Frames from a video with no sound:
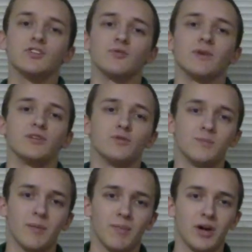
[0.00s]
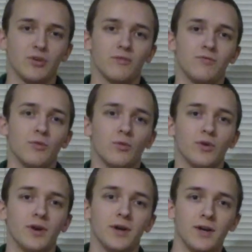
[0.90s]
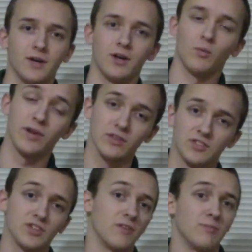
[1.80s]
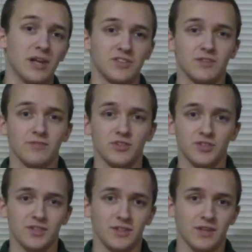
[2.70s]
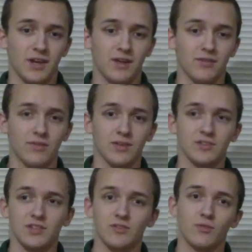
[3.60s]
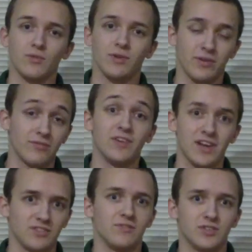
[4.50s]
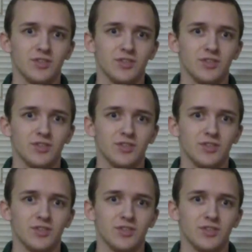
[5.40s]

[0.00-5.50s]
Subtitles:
So I use my mono for weightless soft plastic fishing and things that and finesse